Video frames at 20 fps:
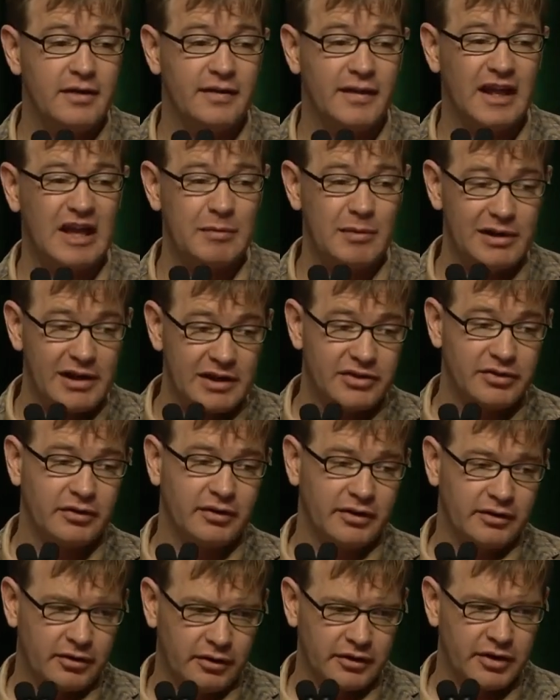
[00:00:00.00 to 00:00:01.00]
They can be linked
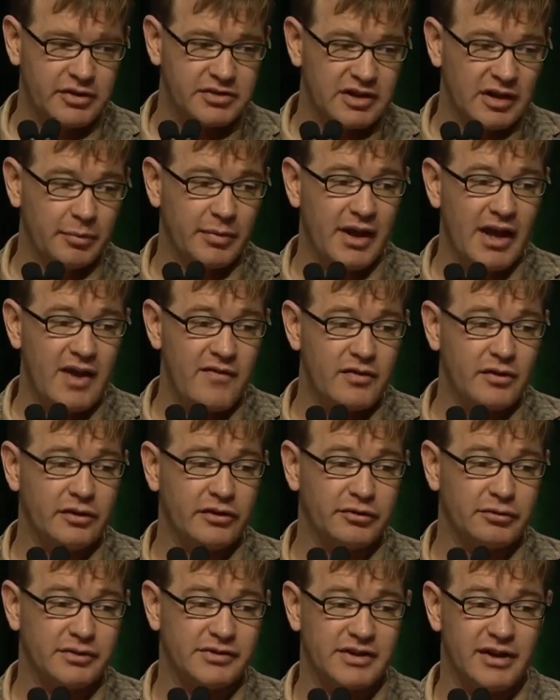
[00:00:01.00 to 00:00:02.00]
to cognition and behavior
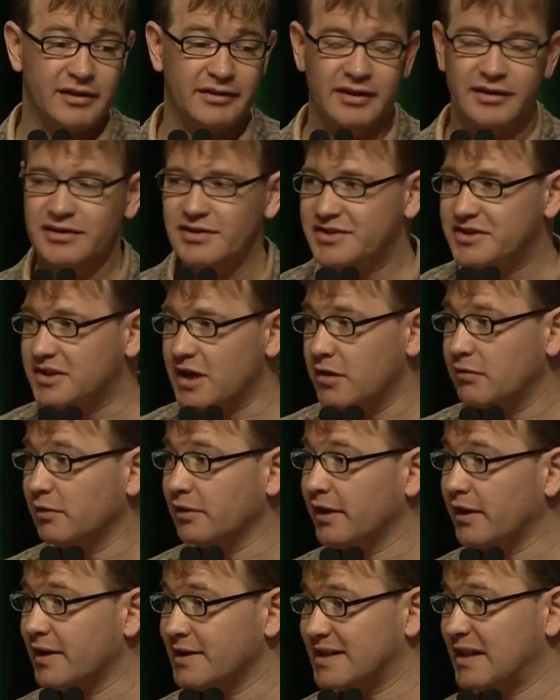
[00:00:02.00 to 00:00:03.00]
as a result. And just
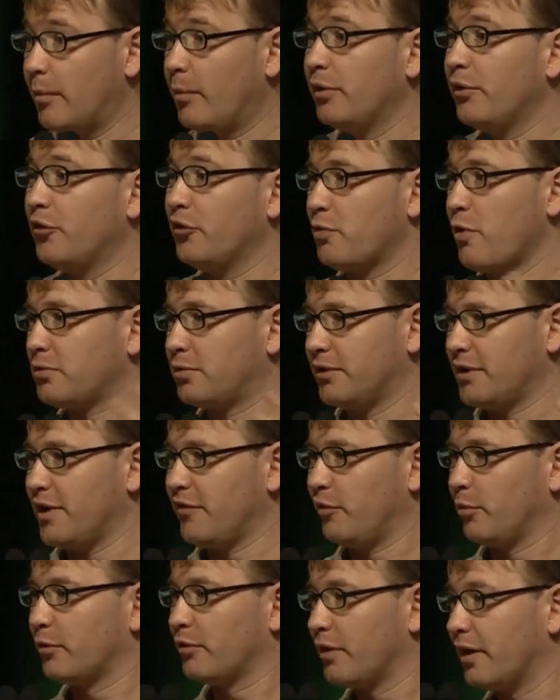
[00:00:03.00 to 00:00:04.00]
generally, as someone who's worked with
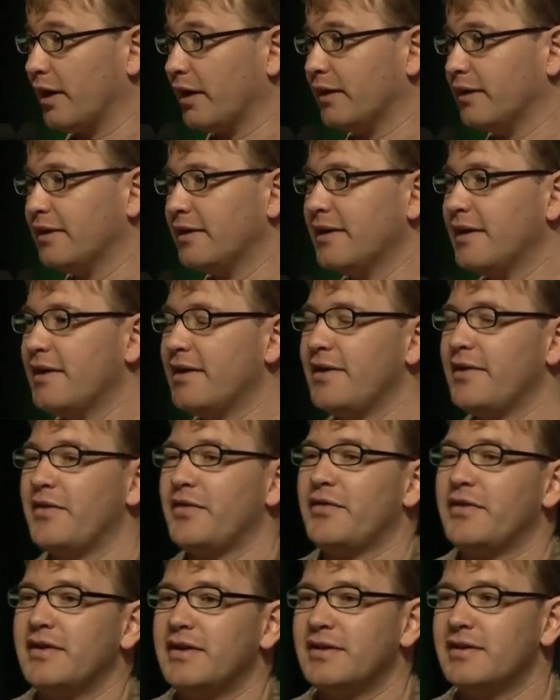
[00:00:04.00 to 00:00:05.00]
fMRI,
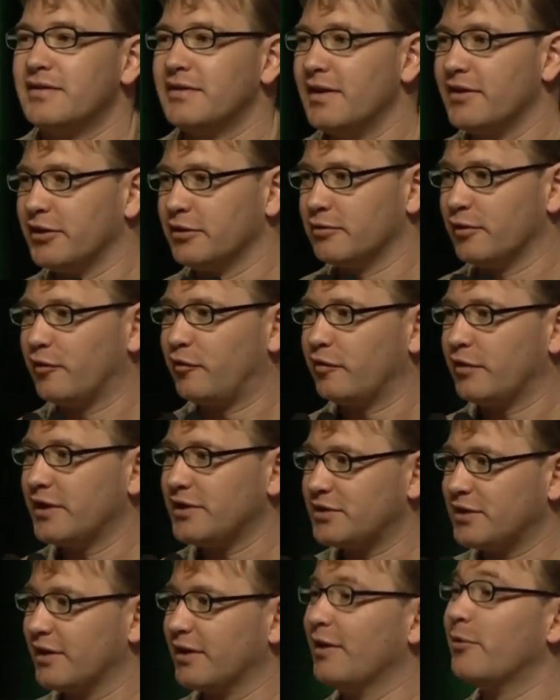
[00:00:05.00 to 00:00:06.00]

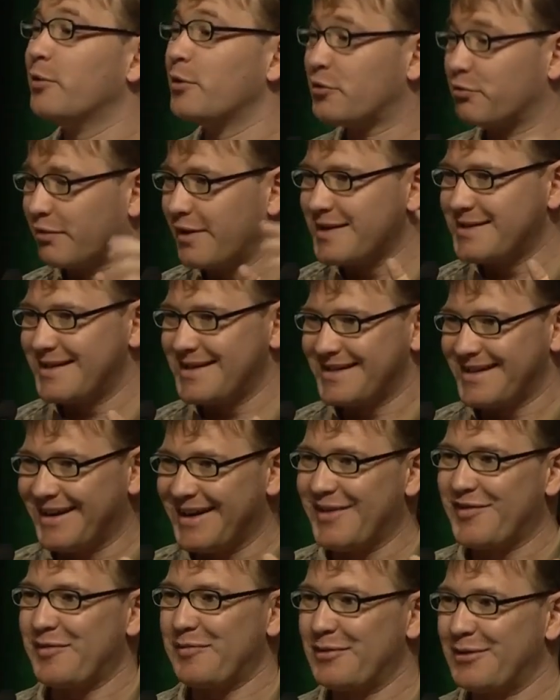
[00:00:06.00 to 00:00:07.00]
with resting state
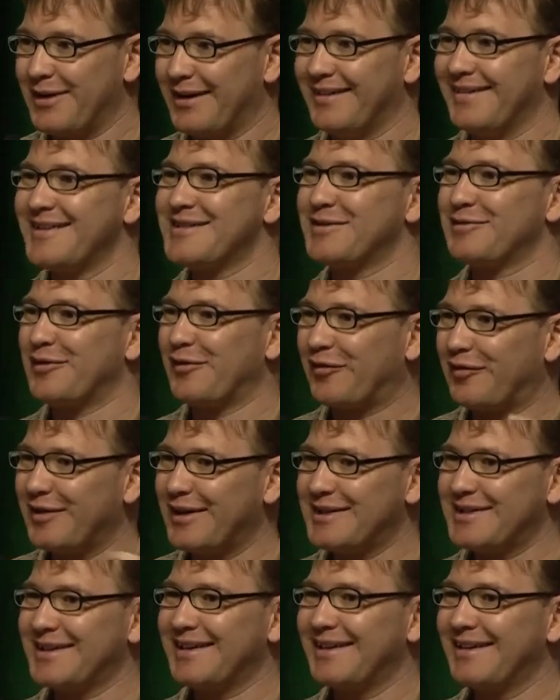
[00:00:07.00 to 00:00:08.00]
fMRI, there's a
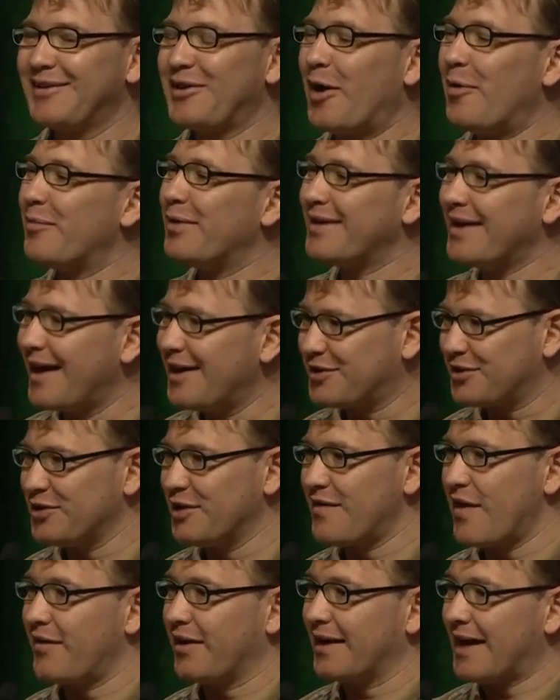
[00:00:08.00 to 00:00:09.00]
refreshing combination
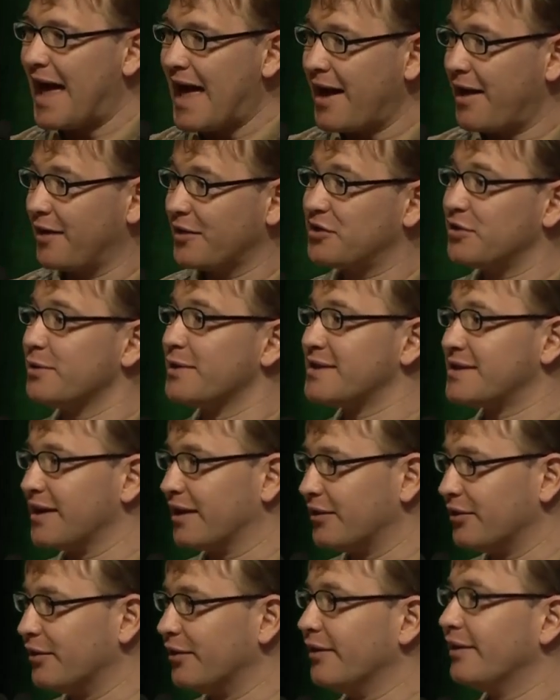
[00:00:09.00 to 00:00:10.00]
of having an anchor to a
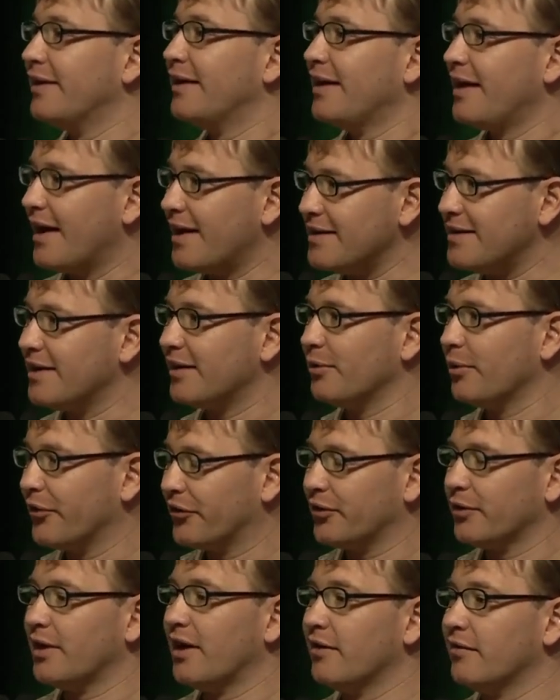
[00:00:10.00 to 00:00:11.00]
signal and yet
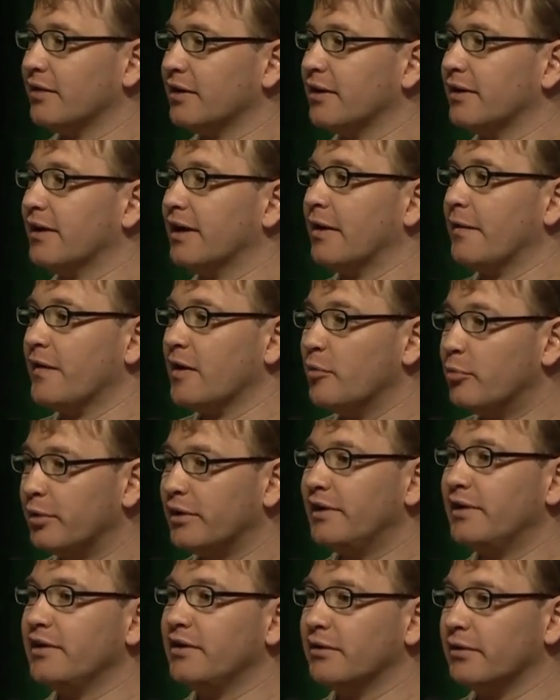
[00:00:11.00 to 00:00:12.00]
also having the
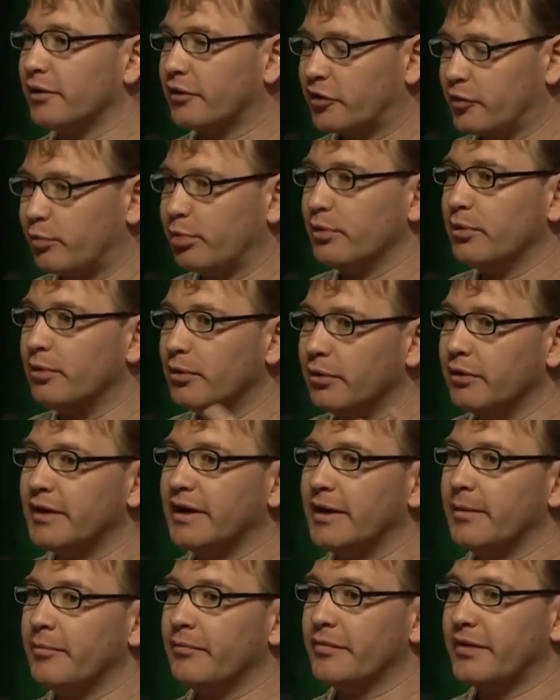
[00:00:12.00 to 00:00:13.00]
ability to explore
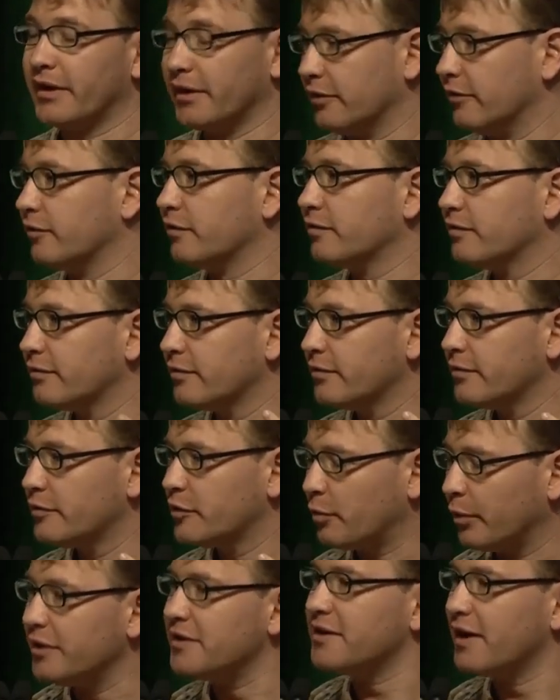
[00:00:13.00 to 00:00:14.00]
kind of
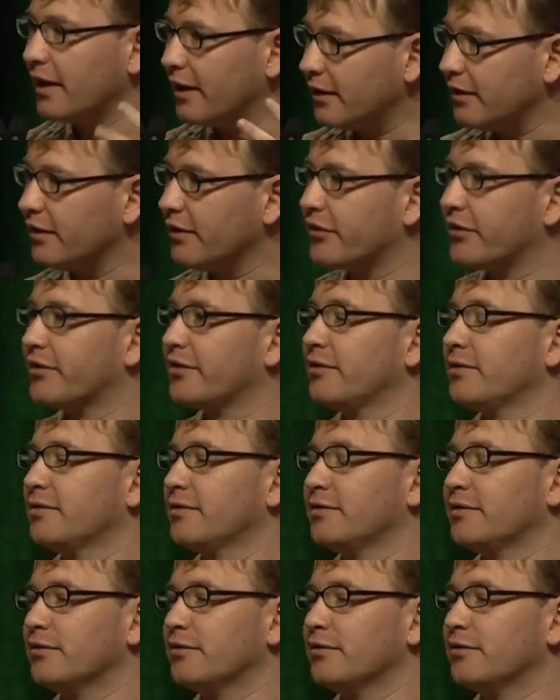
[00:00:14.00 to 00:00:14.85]
spontaneous,